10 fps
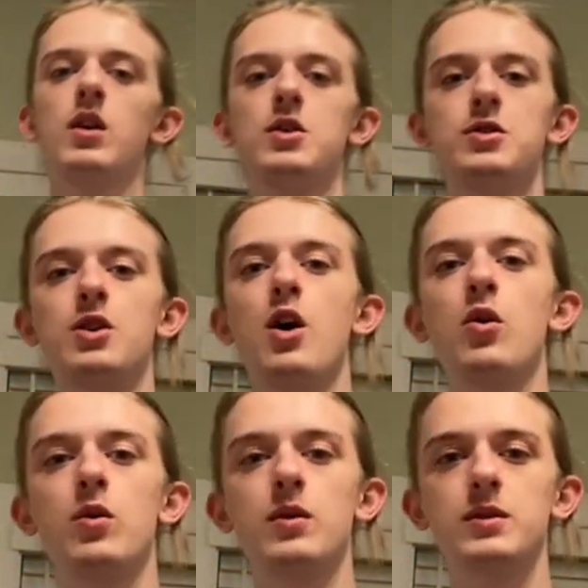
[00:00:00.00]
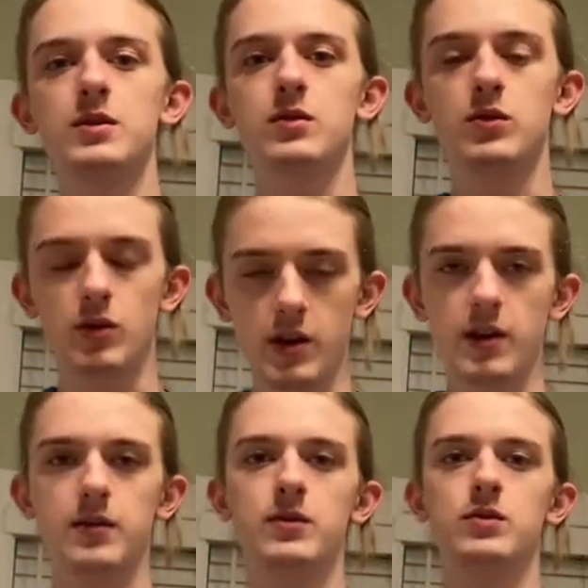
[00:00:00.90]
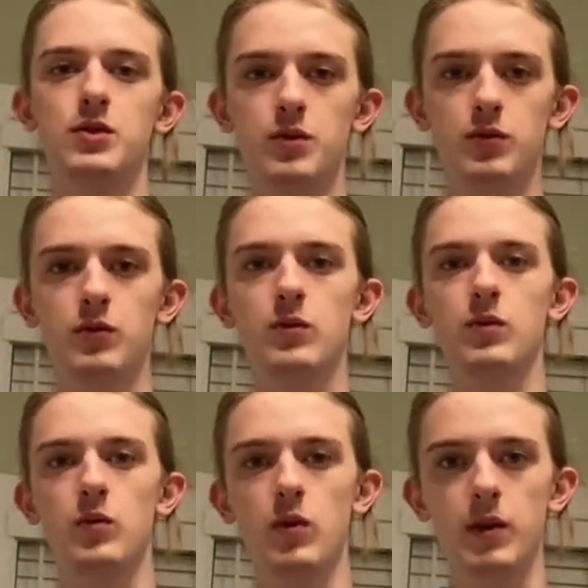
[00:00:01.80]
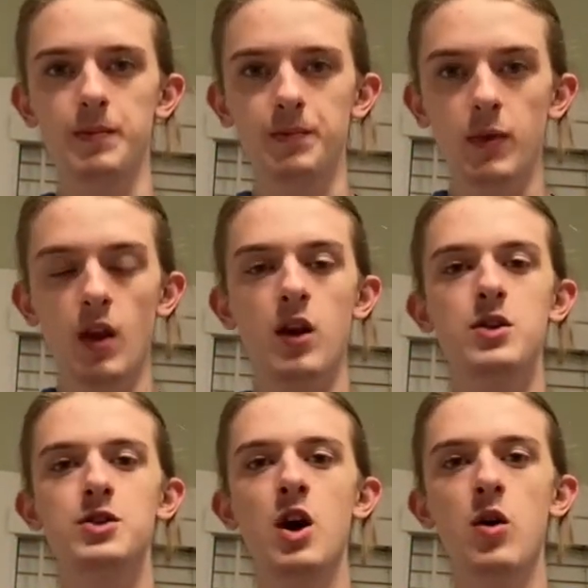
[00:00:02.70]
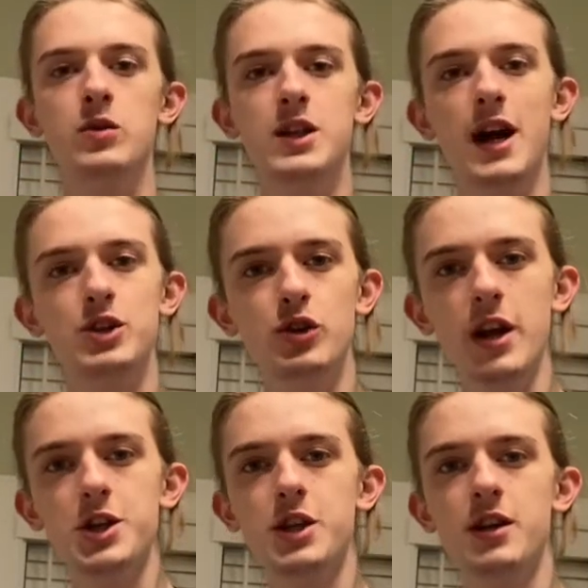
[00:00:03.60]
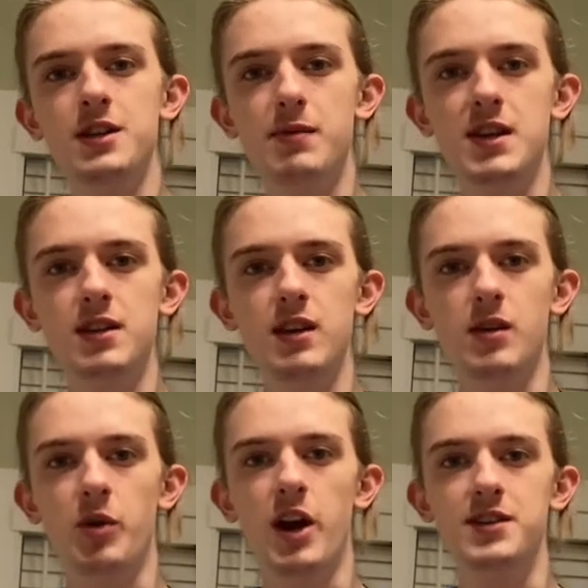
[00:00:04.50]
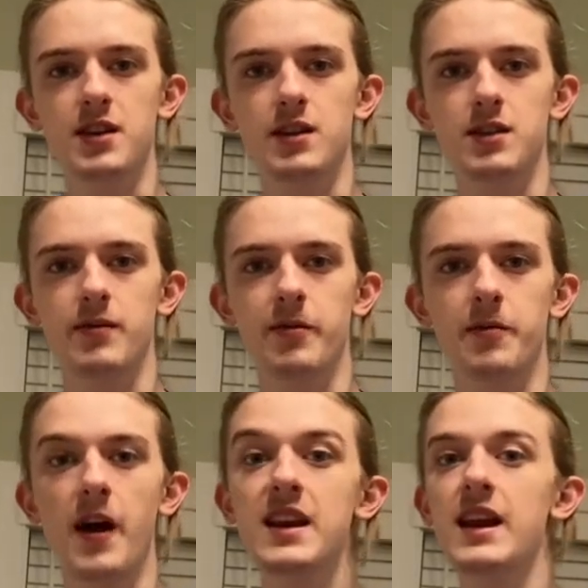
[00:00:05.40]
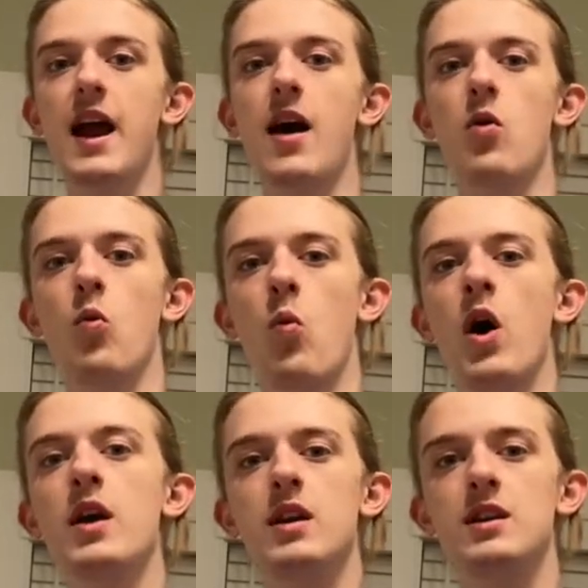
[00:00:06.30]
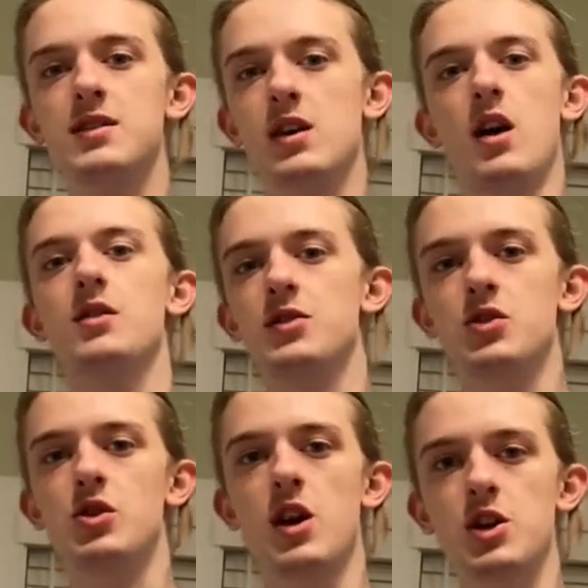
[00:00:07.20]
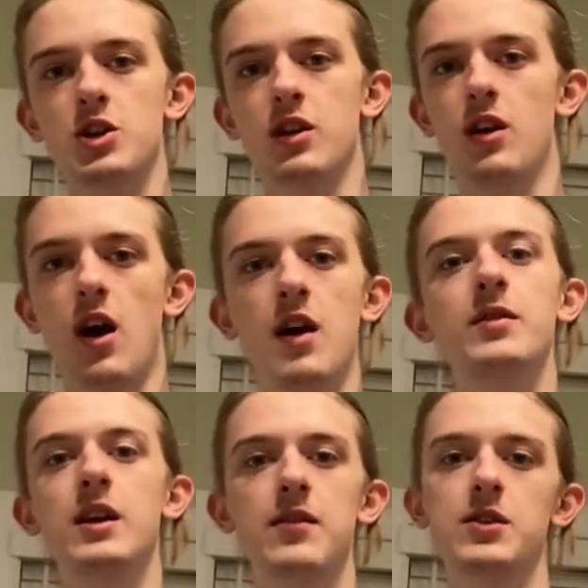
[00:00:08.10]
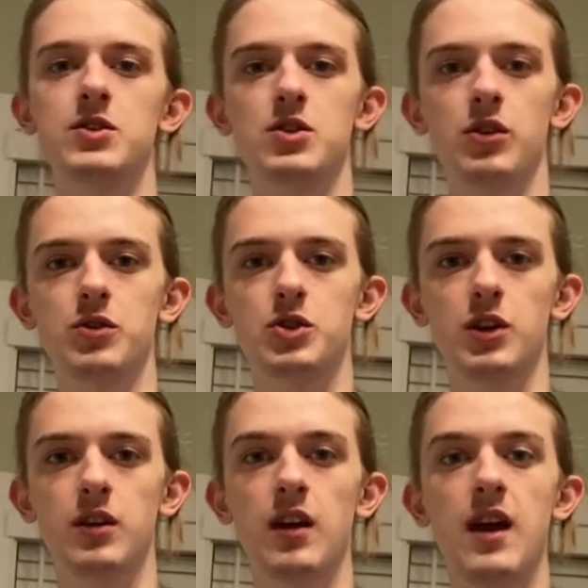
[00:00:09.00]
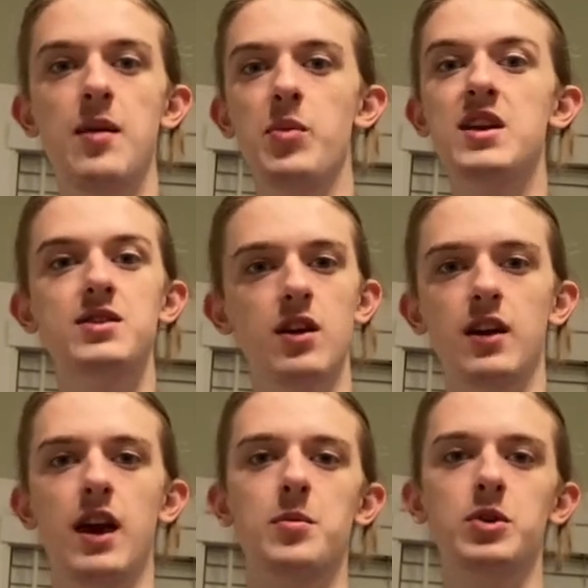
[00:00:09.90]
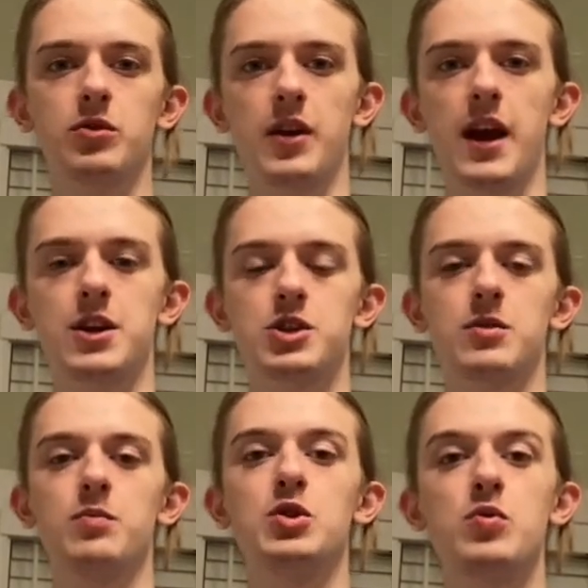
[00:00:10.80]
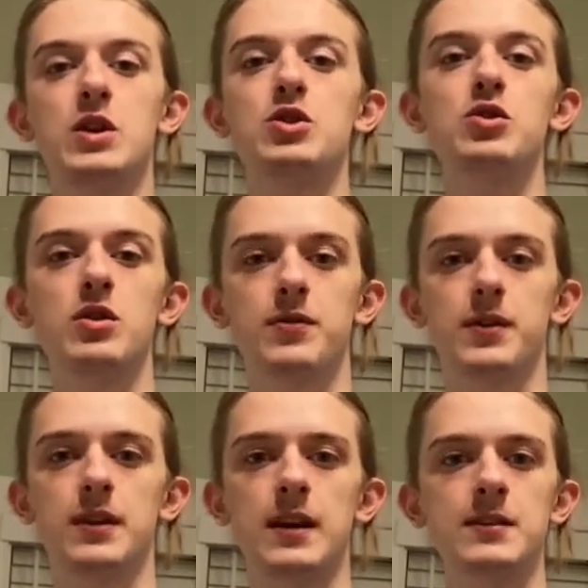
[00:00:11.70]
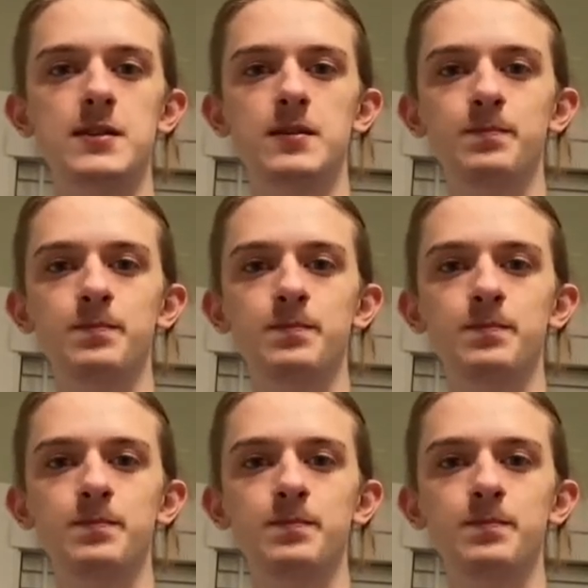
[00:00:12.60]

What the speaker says: So 3, 2, 1. So titration is basically the process of finding out what is the concentration of a given solution based on a chemical reaction between two different things.